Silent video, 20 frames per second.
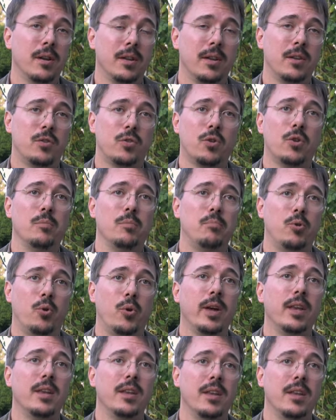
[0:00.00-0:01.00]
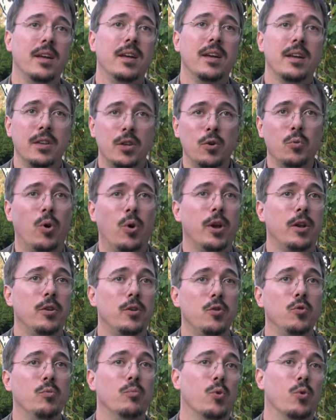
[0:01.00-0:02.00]
At a certain point, you want to
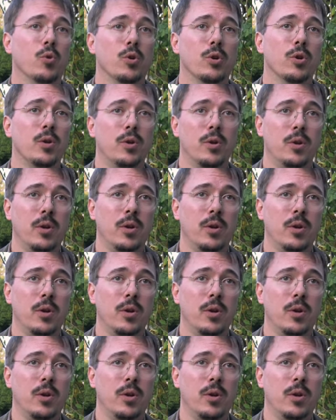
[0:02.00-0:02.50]
do more